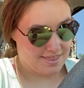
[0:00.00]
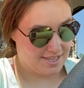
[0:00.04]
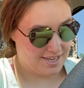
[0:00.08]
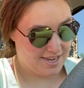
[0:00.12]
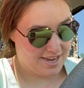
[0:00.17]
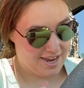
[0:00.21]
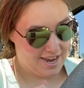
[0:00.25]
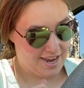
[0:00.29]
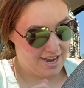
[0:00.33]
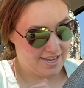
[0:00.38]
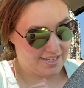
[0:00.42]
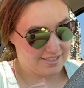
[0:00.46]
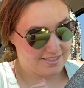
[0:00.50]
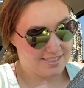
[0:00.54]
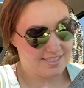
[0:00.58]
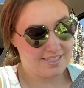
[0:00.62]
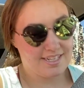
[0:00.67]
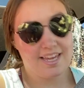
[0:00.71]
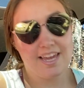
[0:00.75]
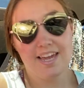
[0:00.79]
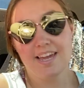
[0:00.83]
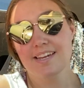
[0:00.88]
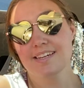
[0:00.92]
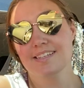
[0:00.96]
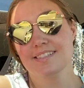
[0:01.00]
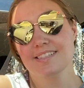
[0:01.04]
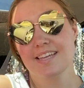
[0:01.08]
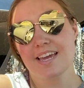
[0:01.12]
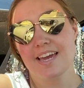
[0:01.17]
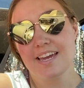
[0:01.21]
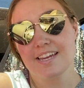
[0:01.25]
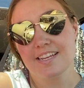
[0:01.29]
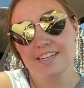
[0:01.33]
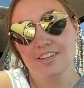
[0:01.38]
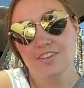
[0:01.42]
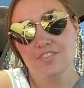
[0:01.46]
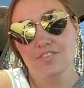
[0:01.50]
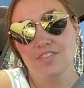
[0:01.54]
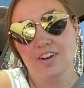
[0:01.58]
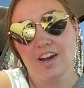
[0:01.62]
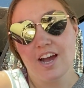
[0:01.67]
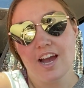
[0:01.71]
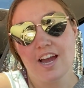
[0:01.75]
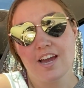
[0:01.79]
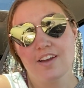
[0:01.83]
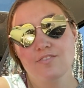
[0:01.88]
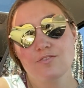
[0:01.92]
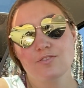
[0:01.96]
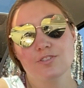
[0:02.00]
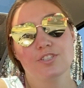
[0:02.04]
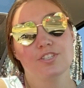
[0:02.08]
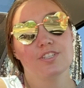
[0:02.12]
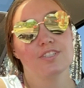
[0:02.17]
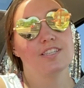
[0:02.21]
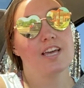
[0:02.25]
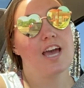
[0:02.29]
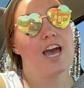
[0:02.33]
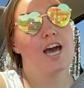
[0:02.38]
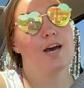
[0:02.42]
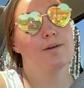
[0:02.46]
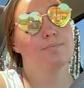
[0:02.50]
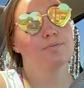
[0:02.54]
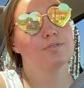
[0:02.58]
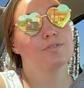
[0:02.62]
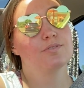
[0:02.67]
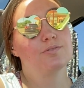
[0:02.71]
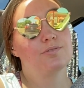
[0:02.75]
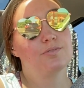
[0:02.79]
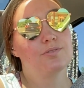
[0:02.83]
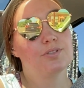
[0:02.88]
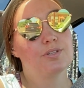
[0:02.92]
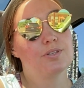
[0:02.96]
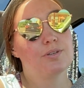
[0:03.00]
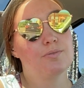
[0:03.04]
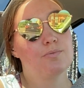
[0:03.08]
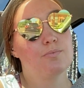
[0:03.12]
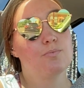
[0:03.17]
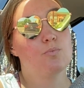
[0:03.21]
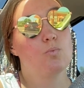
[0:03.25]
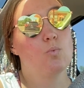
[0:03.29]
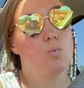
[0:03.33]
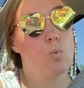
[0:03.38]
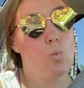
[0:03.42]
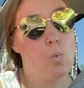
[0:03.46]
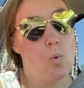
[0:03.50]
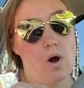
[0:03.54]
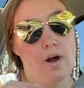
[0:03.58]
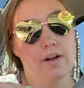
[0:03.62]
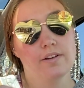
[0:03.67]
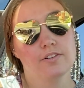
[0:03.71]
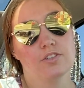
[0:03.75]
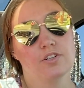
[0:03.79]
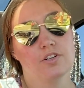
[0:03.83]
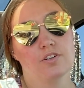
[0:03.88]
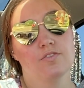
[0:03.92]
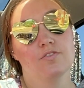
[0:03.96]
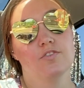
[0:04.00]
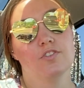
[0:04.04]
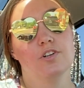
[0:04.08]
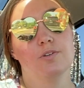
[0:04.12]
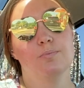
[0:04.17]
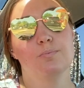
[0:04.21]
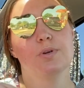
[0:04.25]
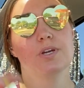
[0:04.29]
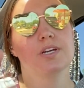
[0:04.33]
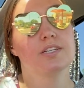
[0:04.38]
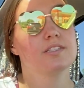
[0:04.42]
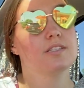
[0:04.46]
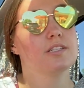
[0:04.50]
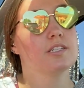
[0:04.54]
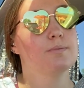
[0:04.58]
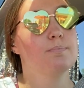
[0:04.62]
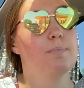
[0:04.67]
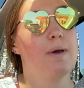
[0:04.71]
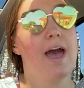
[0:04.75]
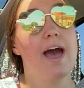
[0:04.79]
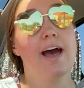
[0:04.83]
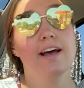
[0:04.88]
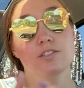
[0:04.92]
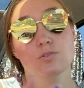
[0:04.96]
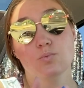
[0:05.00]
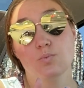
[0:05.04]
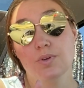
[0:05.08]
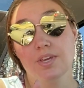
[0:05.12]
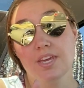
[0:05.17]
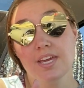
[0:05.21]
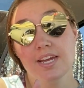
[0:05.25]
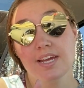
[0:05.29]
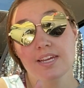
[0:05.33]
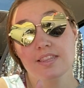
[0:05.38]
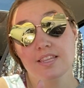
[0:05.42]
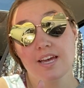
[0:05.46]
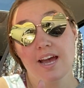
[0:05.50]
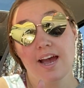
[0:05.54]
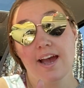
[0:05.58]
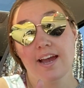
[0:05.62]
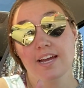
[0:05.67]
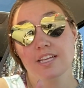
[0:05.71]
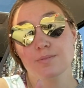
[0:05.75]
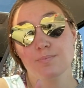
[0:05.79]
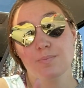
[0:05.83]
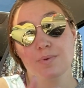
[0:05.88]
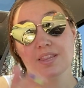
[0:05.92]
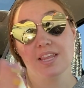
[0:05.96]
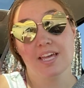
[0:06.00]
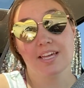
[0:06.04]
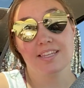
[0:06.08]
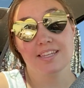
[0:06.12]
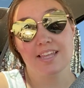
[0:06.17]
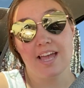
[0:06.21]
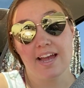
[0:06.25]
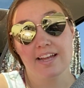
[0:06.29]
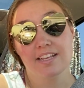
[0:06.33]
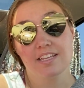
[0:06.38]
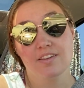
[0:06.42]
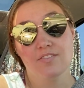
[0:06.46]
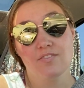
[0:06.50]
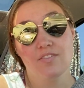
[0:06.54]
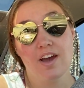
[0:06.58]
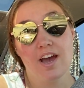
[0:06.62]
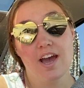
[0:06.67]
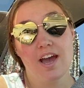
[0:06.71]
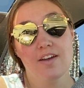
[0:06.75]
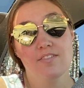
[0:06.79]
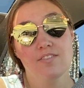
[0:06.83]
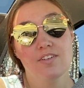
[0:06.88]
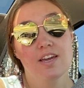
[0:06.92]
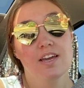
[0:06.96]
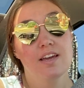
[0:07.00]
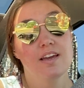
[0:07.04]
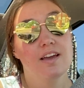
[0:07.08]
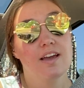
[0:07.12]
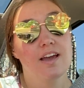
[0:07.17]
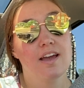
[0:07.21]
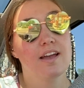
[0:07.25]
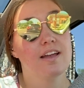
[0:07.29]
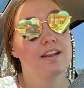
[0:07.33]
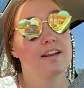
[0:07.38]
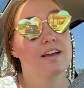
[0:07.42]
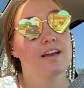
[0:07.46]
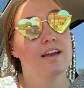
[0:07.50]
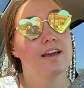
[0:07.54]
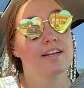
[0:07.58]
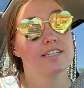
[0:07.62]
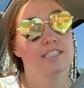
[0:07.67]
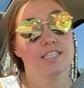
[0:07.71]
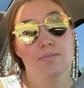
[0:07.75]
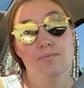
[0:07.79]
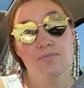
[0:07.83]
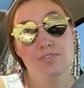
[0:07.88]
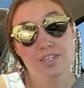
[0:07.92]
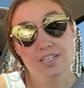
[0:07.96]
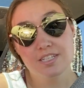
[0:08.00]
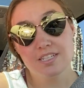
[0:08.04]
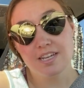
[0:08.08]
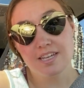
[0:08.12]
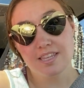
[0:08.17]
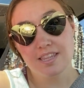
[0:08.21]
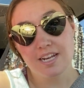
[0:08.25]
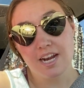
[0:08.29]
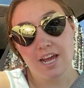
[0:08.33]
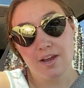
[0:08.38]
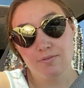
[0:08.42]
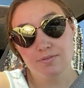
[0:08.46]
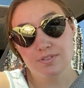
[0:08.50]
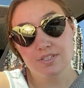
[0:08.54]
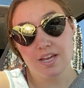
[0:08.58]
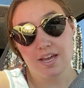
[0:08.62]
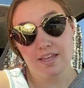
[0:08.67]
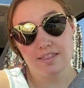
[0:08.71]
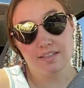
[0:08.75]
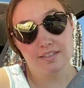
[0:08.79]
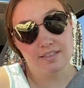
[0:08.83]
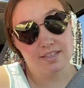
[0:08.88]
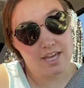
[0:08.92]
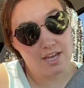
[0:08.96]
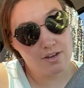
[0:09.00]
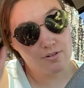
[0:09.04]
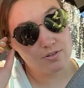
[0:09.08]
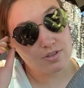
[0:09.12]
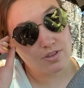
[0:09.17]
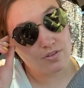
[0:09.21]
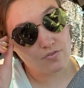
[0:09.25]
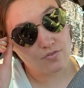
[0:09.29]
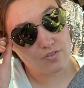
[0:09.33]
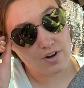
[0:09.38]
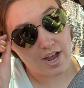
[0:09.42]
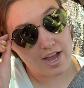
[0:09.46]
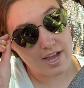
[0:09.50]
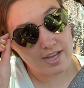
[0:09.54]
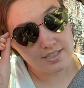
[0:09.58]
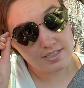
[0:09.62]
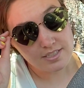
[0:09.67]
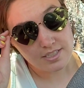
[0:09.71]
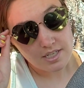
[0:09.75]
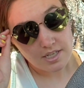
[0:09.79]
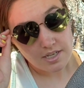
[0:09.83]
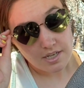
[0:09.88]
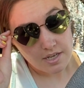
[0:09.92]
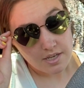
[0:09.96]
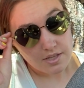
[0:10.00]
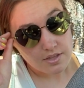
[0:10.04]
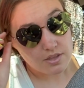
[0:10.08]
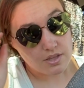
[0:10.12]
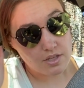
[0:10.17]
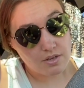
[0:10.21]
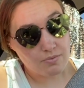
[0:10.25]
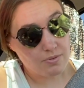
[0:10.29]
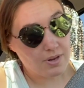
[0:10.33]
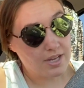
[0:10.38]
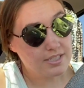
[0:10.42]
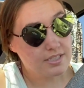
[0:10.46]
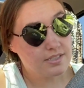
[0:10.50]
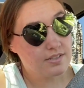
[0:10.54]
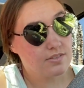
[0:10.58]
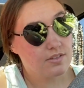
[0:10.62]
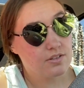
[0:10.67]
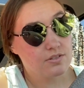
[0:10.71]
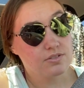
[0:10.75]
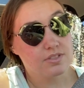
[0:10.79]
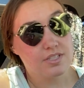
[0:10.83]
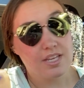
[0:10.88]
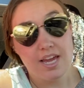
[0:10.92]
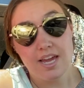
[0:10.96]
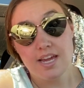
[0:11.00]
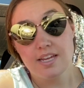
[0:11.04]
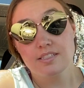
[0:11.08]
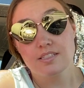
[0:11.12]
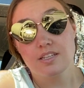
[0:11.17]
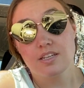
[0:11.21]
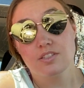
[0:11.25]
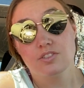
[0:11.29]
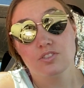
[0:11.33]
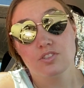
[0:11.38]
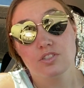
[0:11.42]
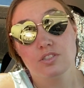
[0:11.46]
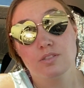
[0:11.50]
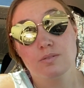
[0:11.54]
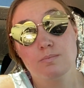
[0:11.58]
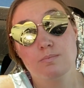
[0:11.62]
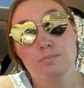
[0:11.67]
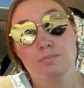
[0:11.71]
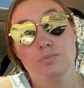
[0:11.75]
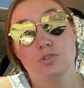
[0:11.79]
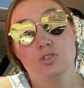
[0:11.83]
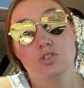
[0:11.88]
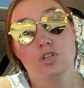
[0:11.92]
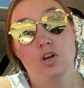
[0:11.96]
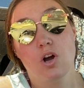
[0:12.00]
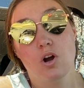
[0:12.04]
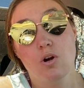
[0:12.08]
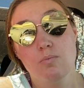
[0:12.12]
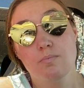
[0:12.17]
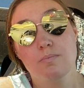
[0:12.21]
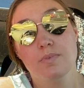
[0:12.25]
The high today is eighty-five, which is absolutely wonderful because this past week the high has been like ninety-five, and except for the day that I was at the lake with a friend, the rest of those days is just so